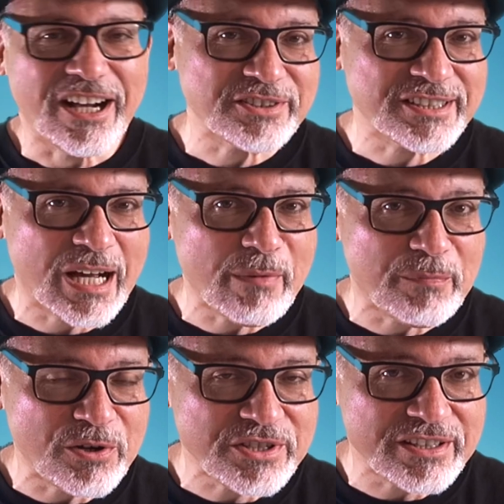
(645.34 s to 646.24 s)
Now, at the time
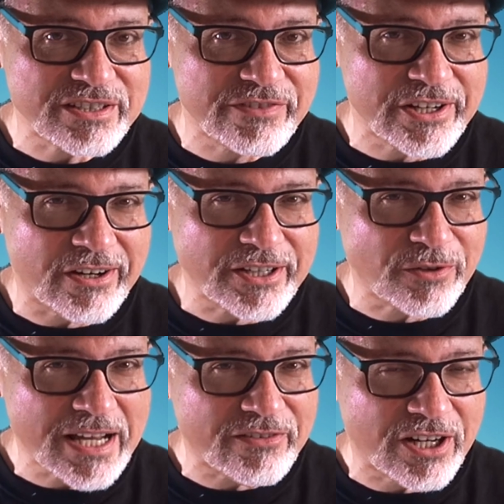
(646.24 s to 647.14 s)
I'm posting this video, I
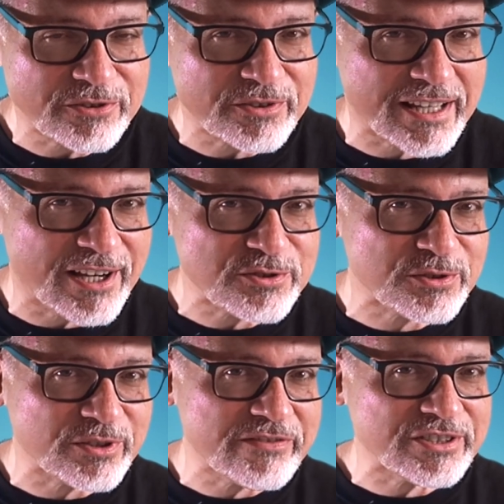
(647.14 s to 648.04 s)
don't have
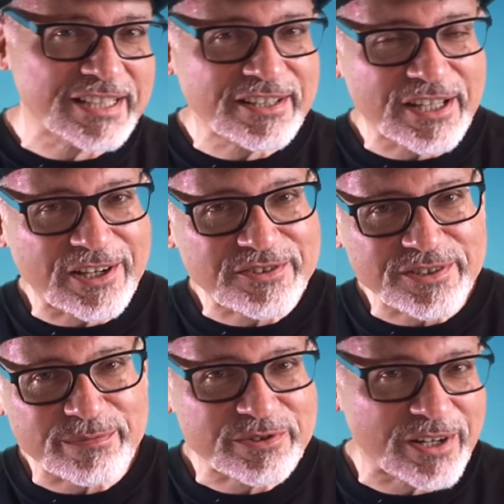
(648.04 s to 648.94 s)
100,000 or even
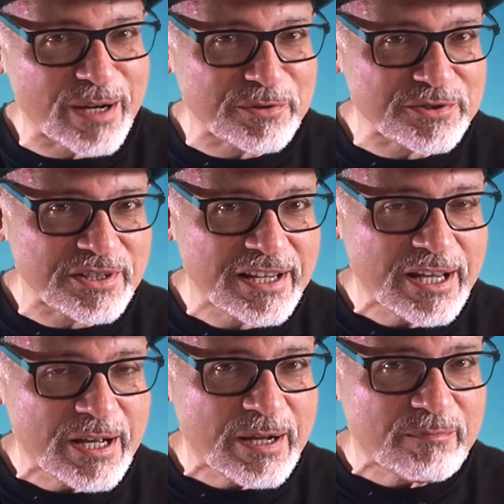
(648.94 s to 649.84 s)
10,000 subscribers,
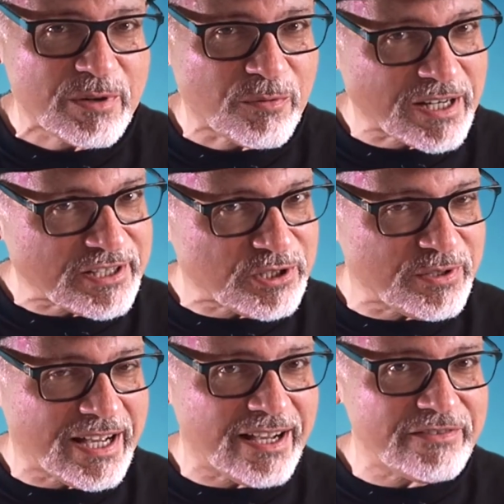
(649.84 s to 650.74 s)
but what I
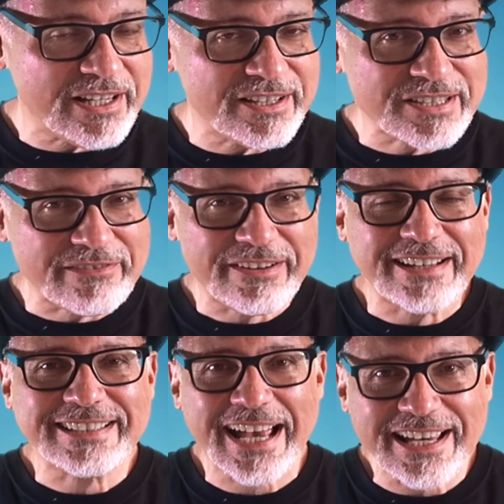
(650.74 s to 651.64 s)
do have is a
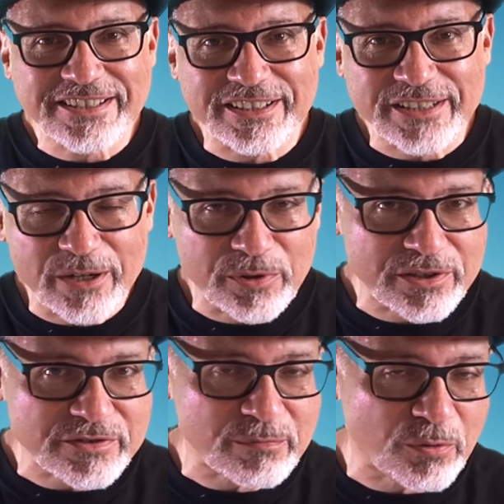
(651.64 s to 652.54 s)
fantastic
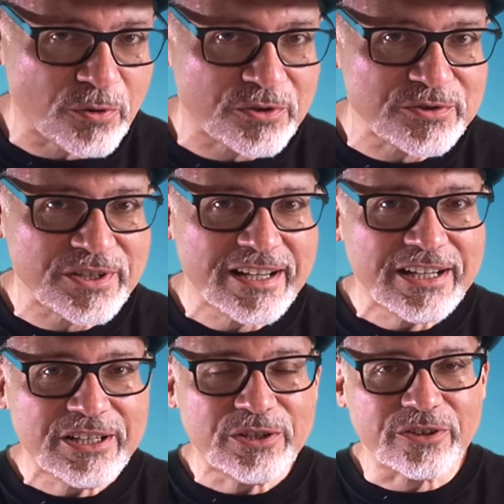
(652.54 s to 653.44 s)
network of supporters
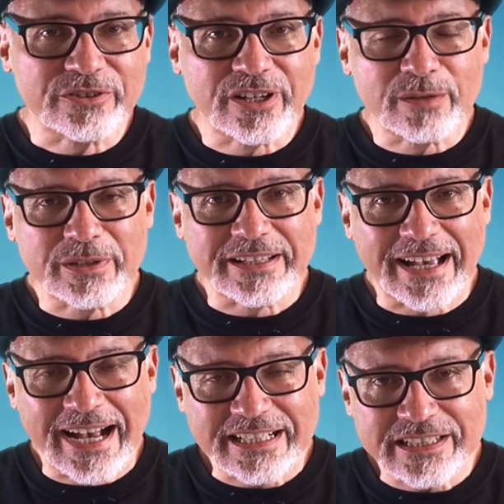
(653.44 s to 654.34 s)
who are
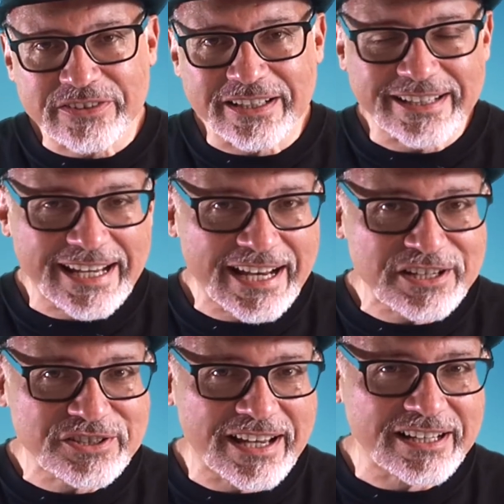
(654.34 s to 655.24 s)
incredibly active and
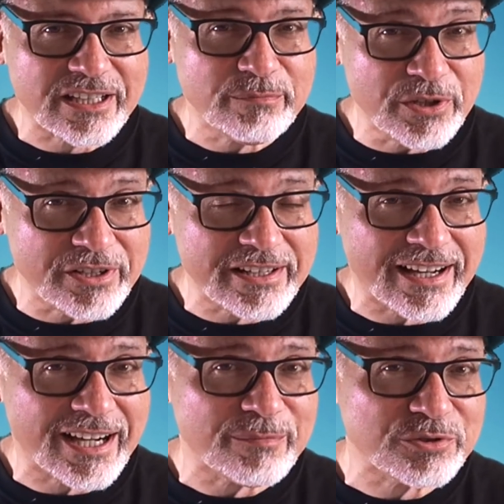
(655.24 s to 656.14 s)
engaged, and a
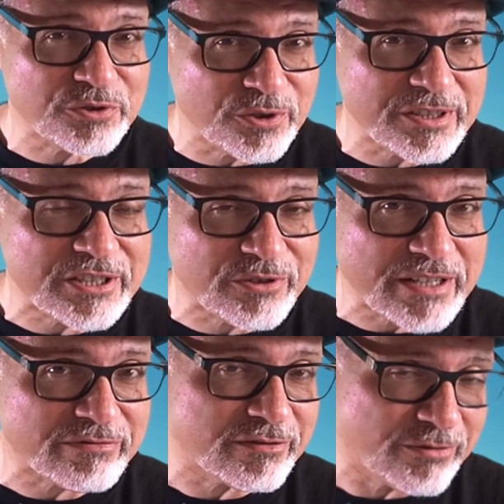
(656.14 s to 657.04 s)
community I am truly
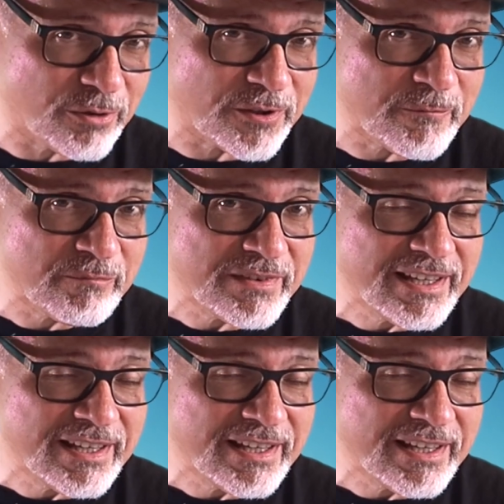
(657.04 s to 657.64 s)
grateful for.